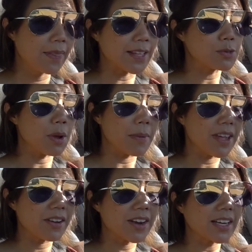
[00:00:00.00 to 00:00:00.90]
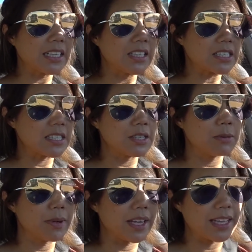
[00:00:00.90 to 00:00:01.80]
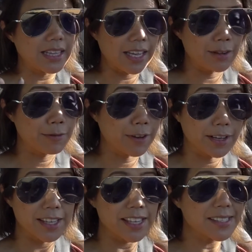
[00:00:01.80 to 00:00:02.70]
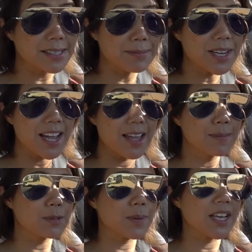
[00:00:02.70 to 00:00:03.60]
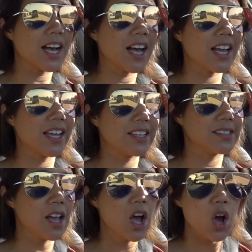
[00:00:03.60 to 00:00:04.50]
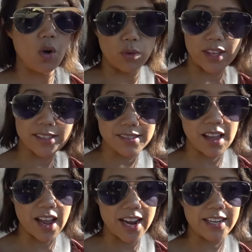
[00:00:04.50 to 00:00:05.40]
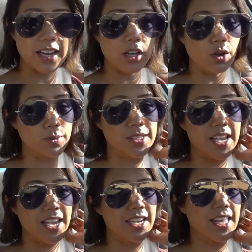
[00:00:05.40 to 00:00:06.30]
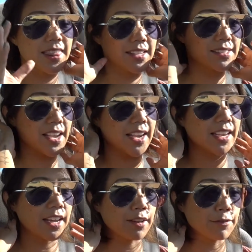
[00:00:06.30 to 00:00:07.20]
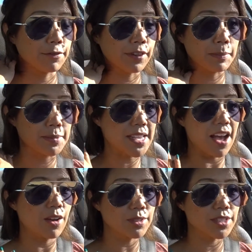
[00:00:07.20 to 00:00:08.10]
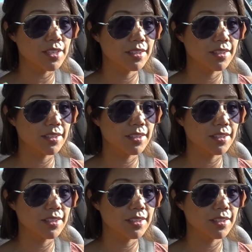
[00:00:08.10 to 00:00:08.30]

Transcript: that's why my hair kind of looks a little bit like funky sometimes, because this side goes in and this side kind of flips out.